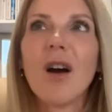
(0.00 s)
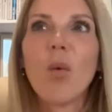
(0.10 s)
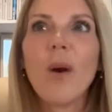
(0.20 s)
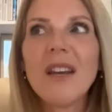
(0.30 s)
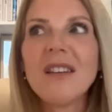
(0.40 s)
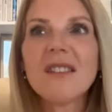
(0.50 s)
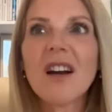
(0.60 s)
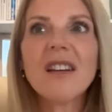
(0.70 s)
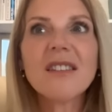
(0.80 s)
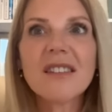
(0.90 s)

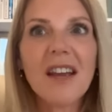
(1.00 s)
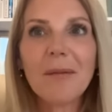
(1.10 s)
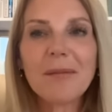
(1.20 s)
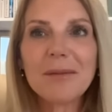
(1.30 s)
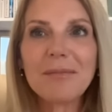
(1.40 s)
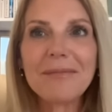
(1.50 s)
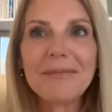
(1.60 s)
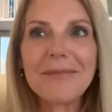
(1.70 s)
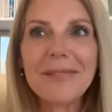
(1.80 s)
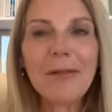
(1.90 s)
I just kept
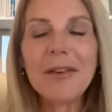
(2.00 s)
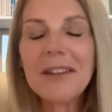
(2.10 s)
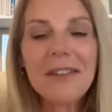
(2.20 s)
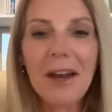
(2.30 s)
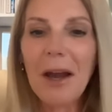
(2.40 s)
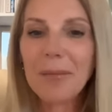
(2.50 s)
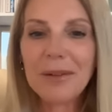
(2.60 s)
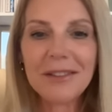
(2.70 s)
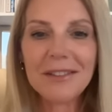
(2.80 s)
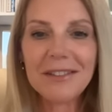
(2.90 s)
everything that
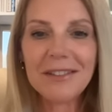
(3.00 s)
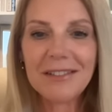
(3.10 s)
happened,